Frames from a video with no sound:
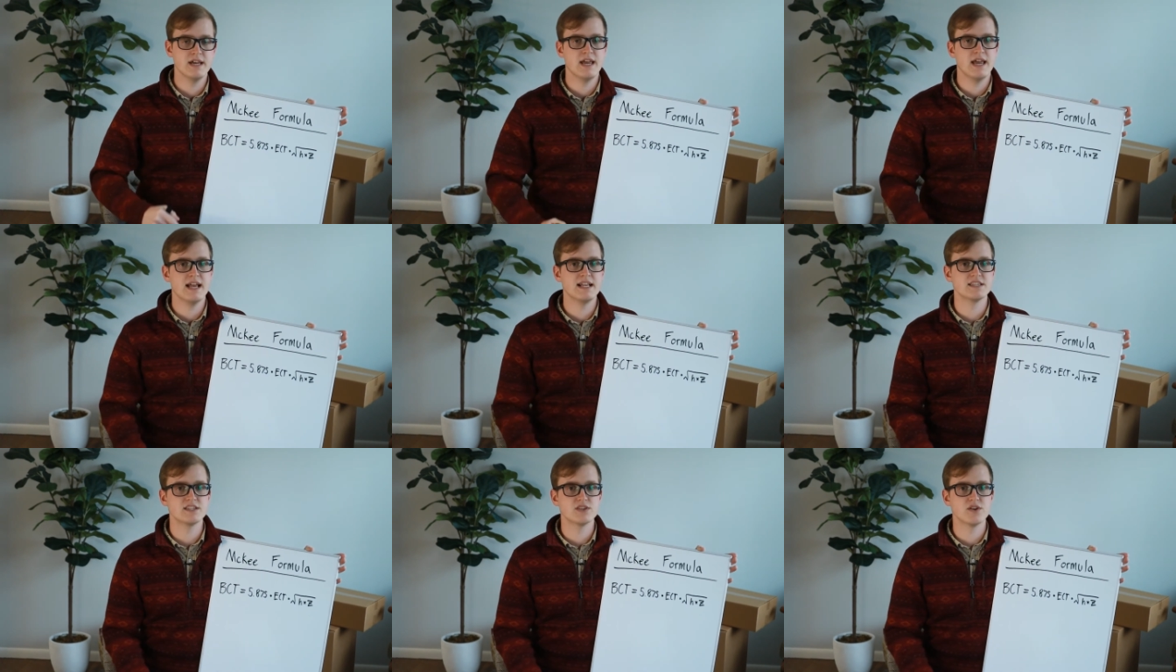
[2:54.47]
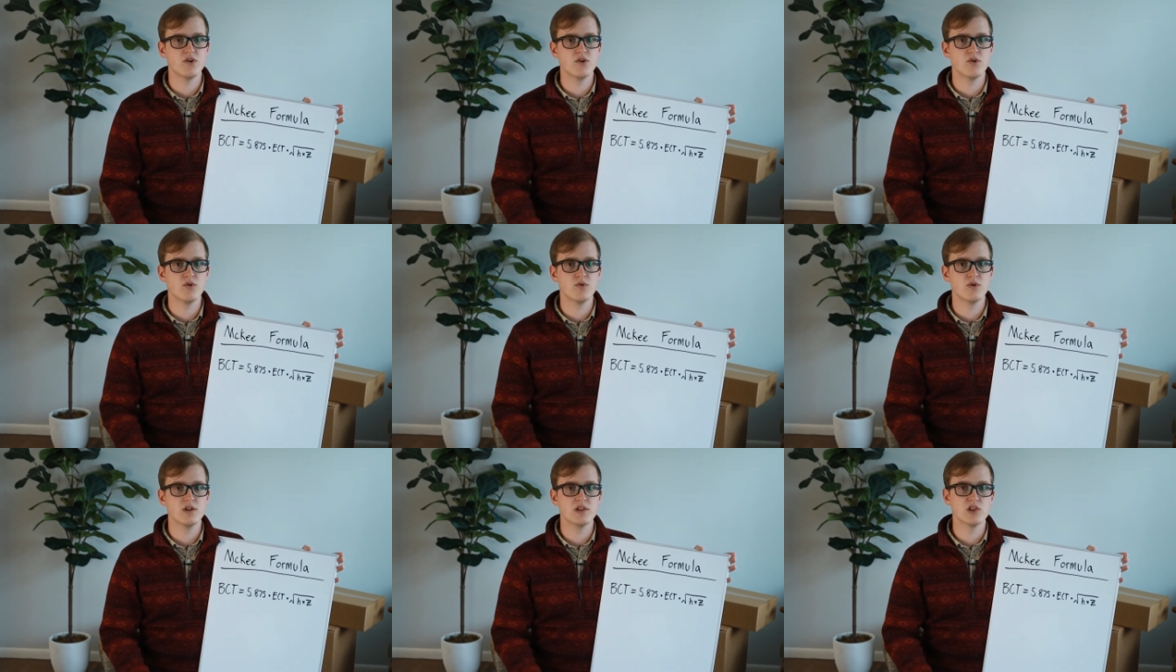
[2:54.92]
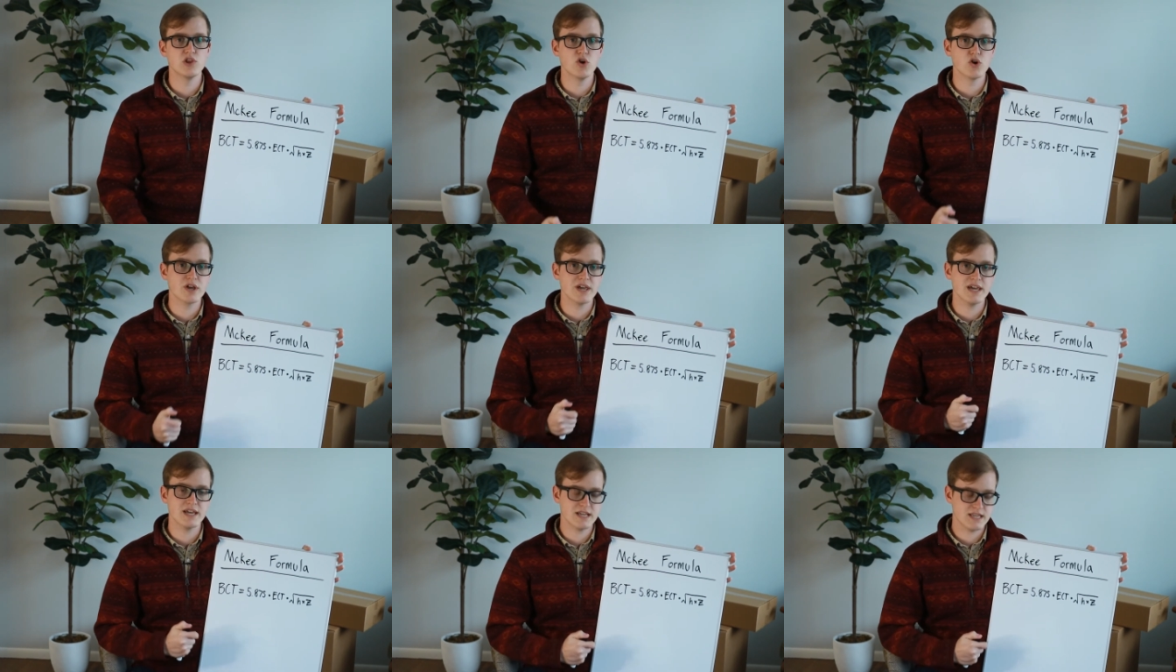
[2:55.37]
and so
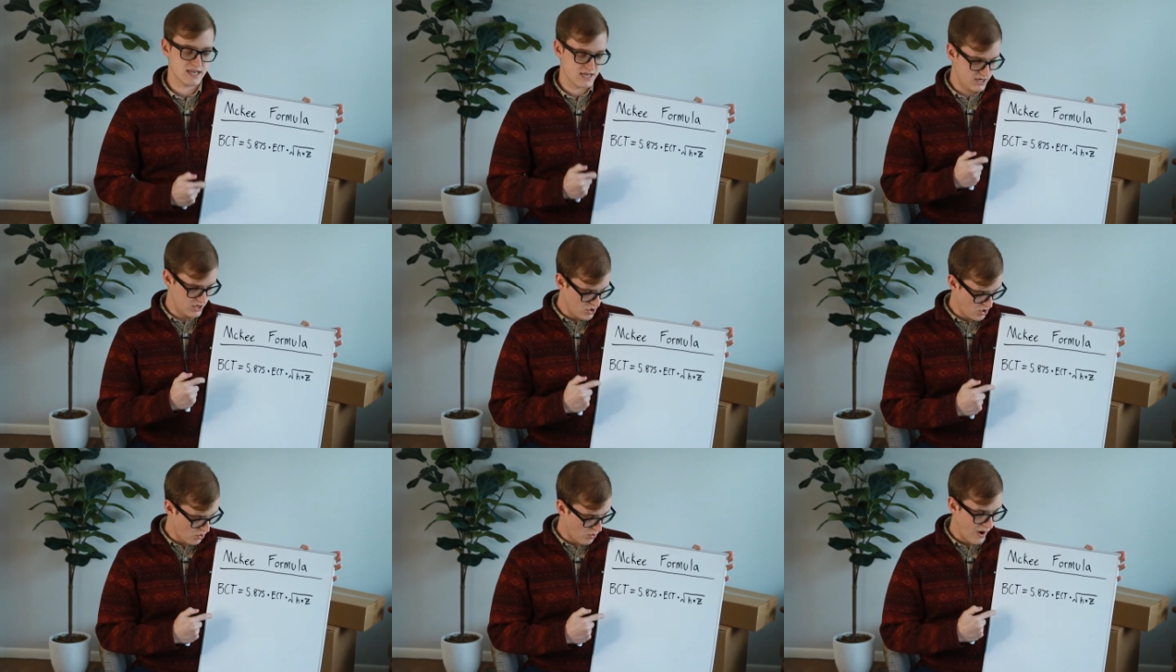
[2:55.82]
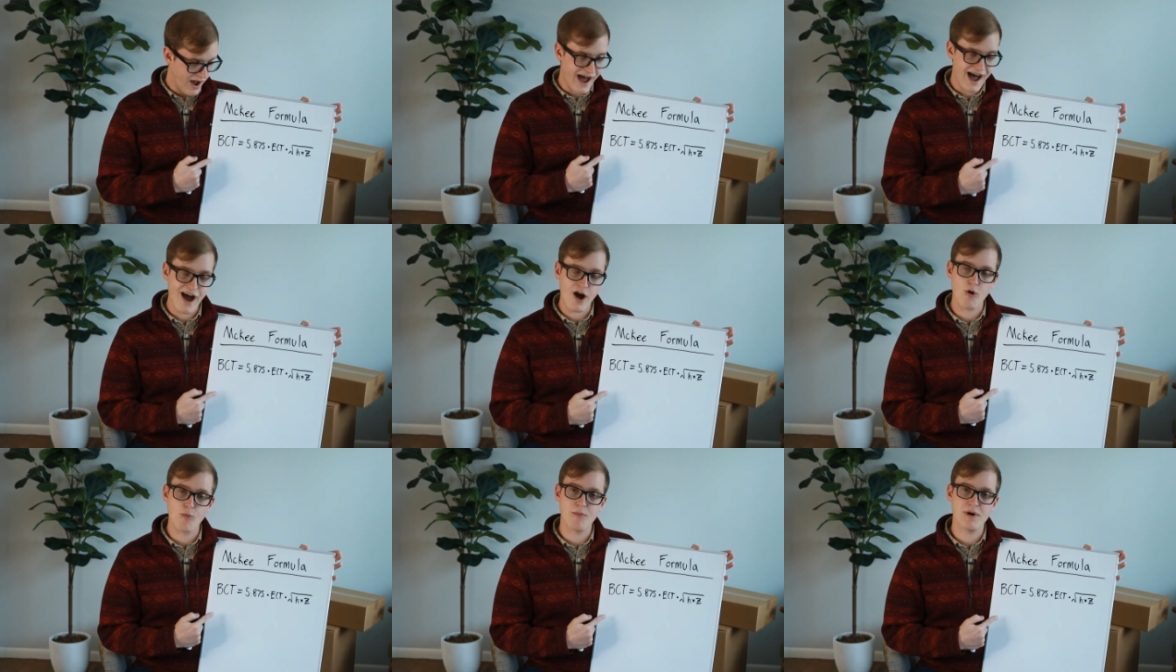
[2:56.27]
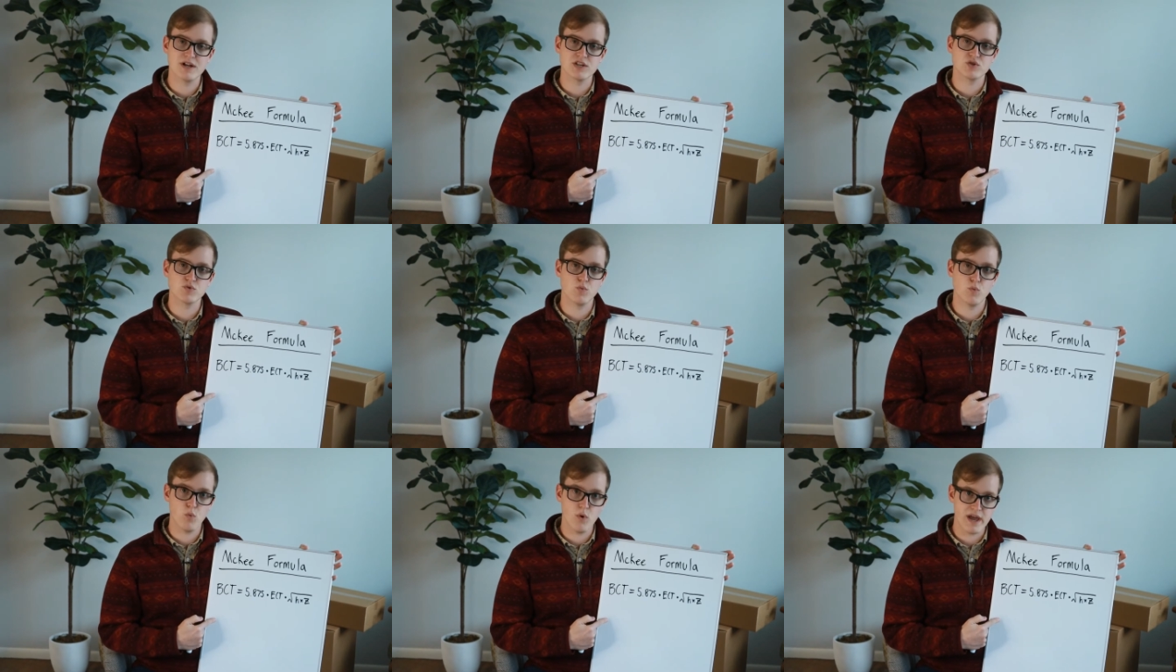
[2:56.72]
looking to know how
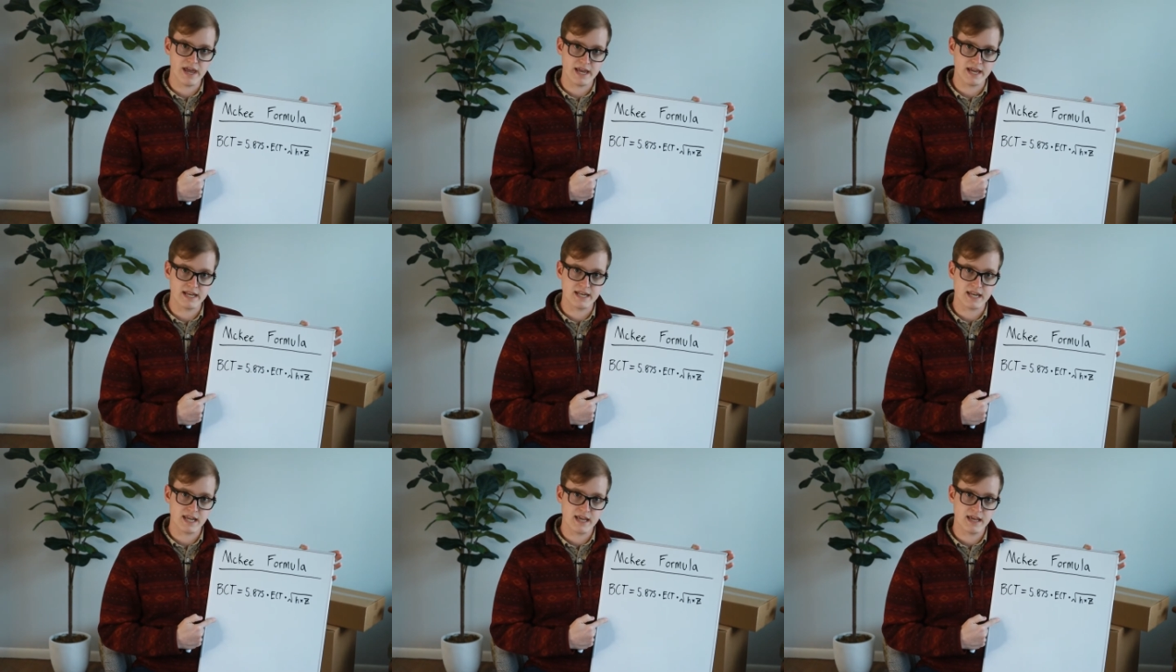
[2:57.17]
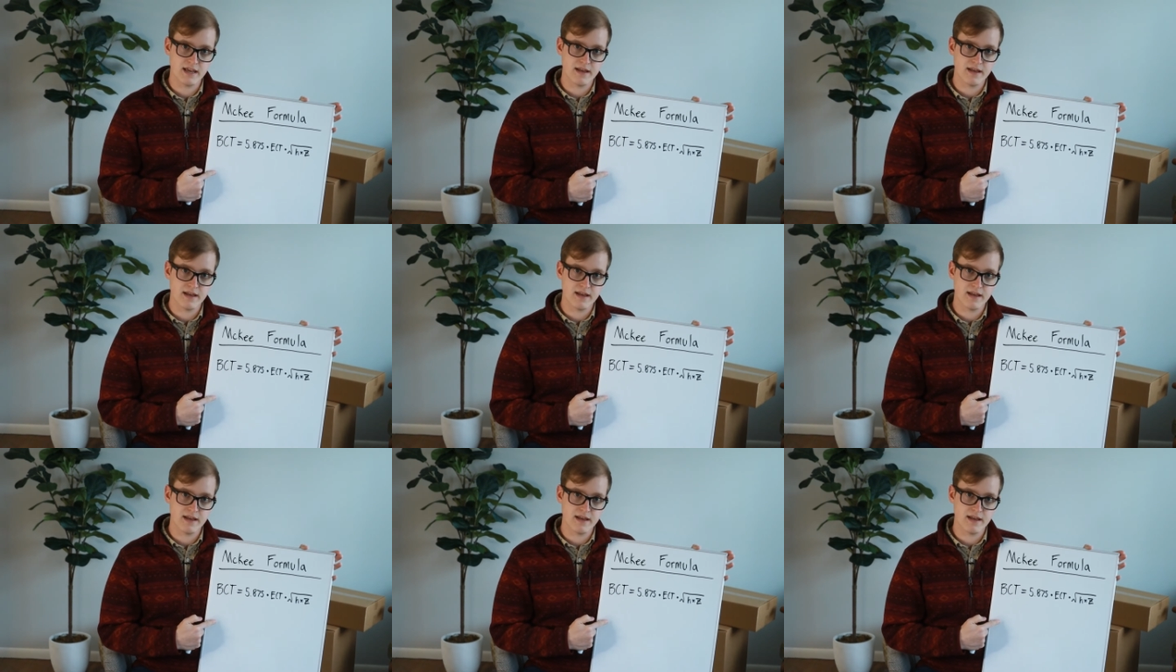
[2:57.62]
much weight